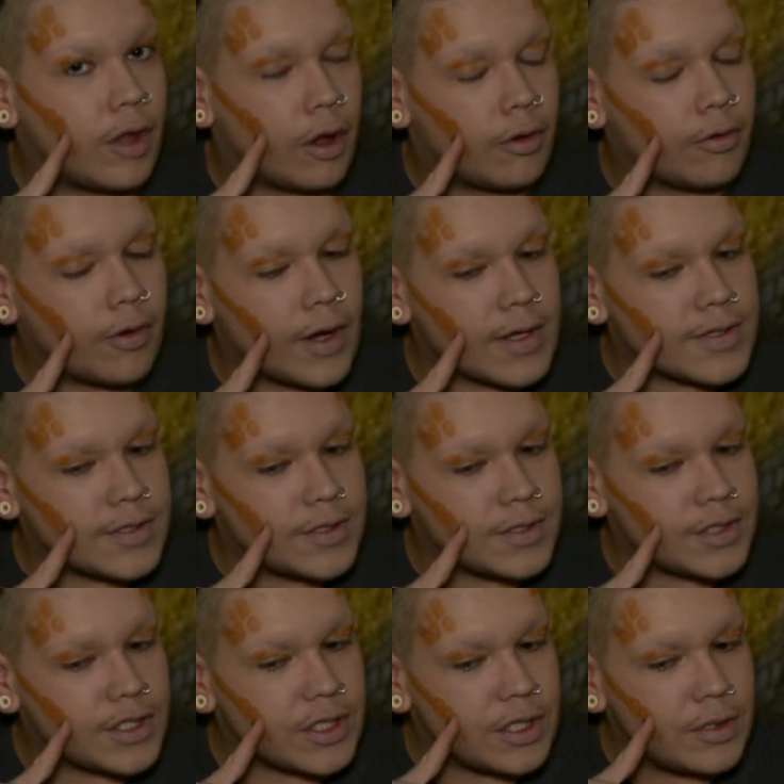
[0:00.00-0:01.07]
across your
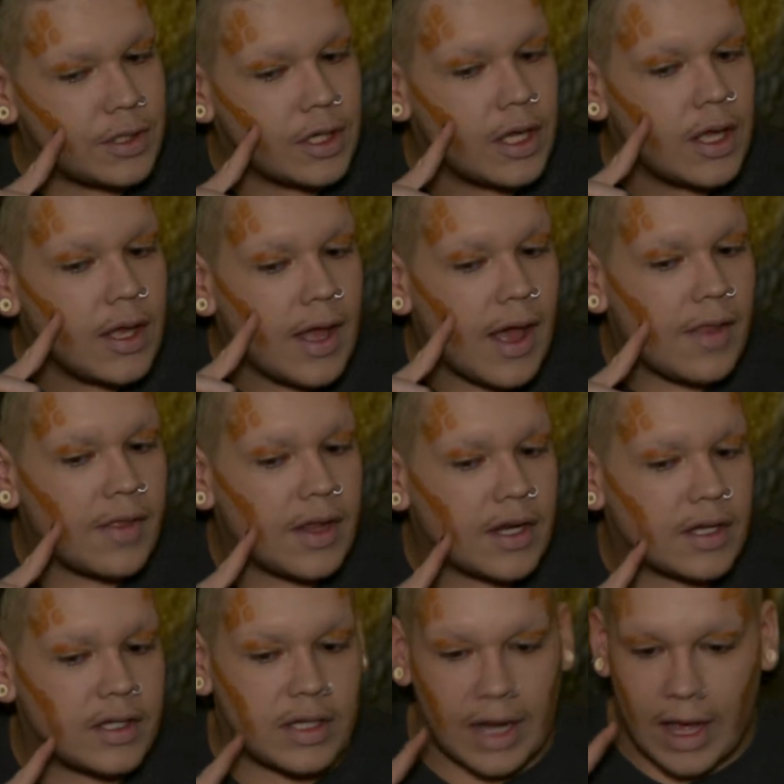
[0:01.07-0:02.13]
cheek and
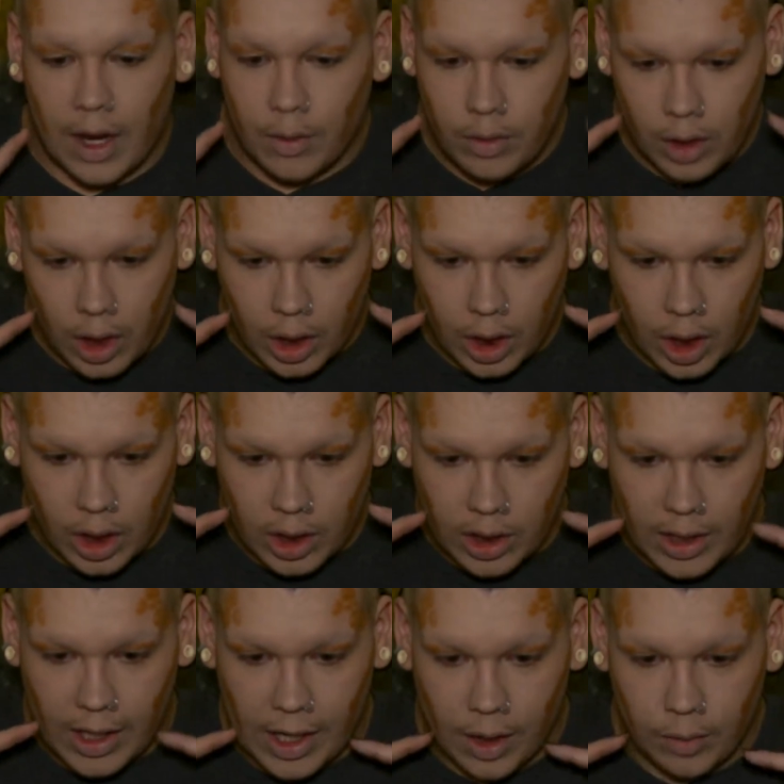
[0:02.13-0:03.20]
then down and cut
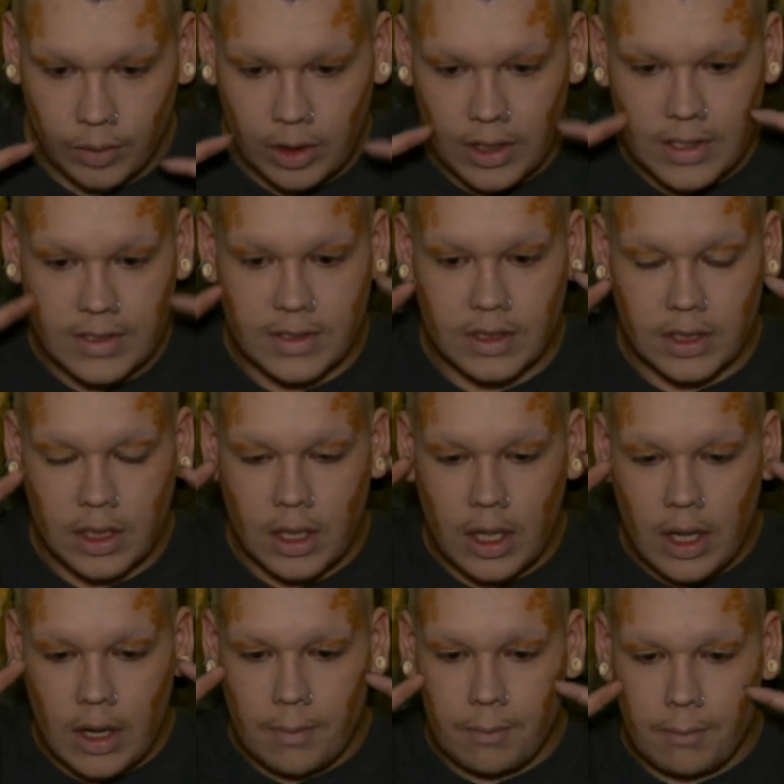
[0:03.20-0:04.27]
it down, because
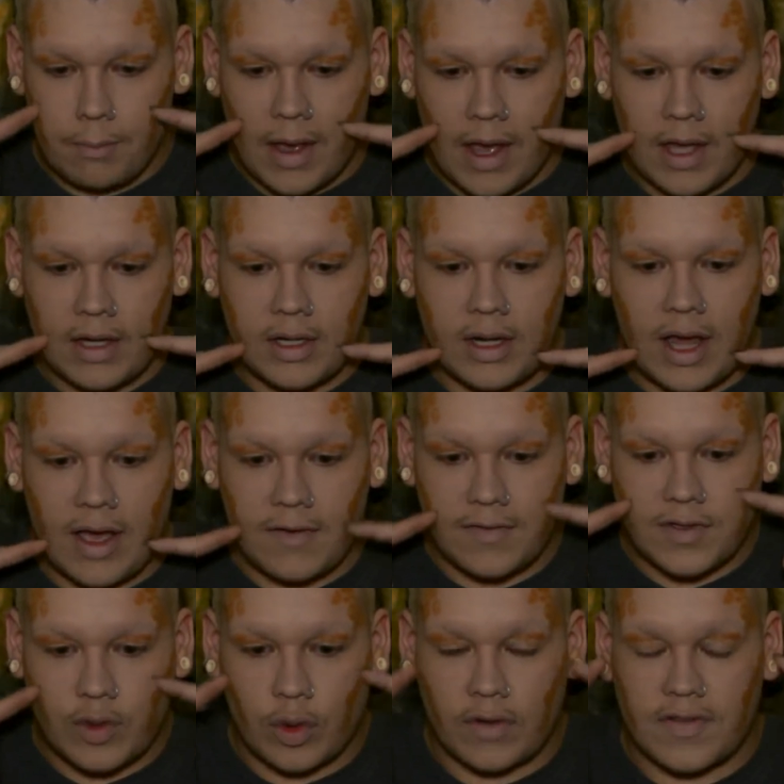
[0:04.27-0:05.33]
men have
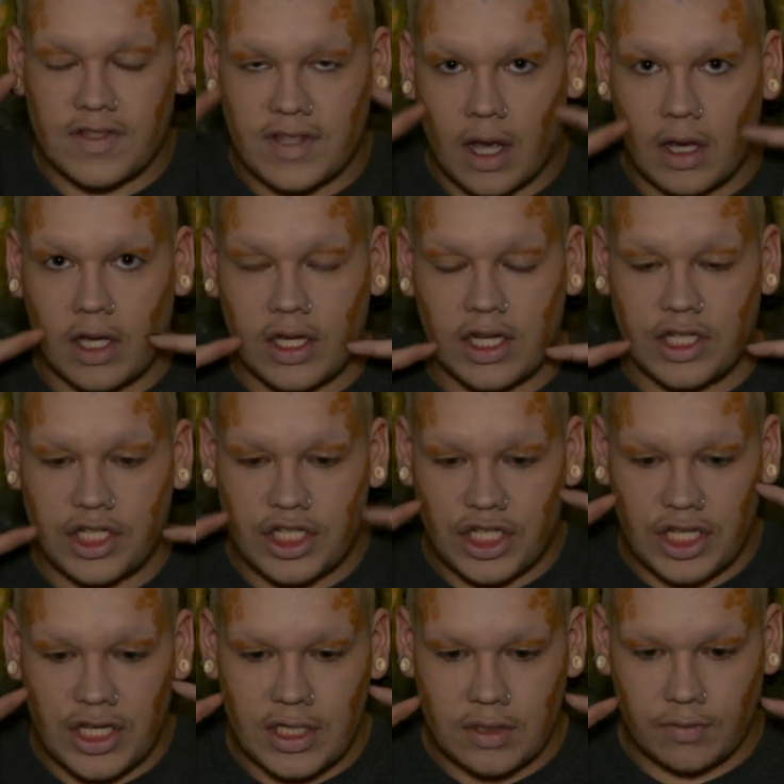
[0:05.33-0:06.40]
sort of sunken in
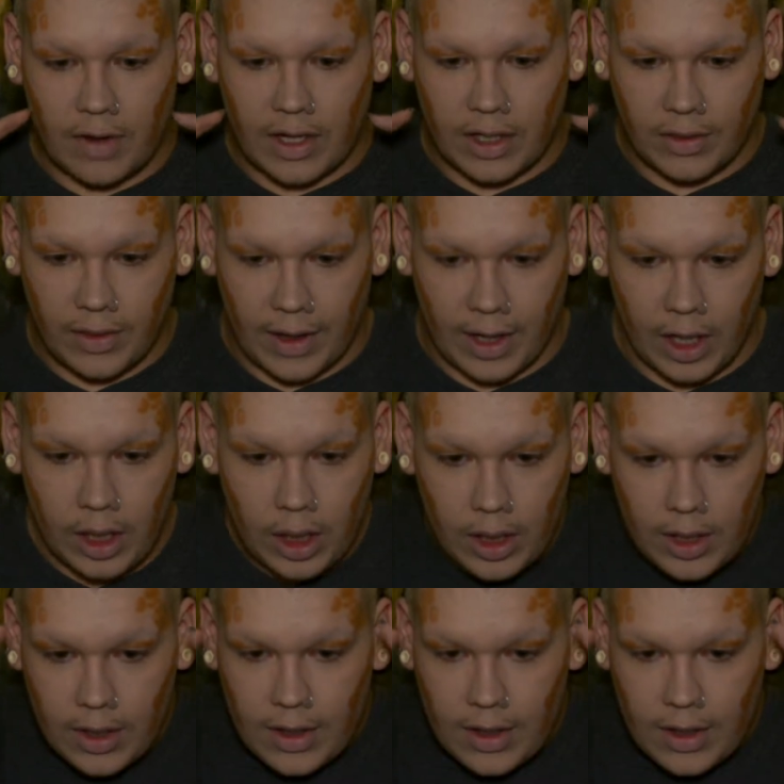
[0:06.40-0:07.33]
cheeks right in there.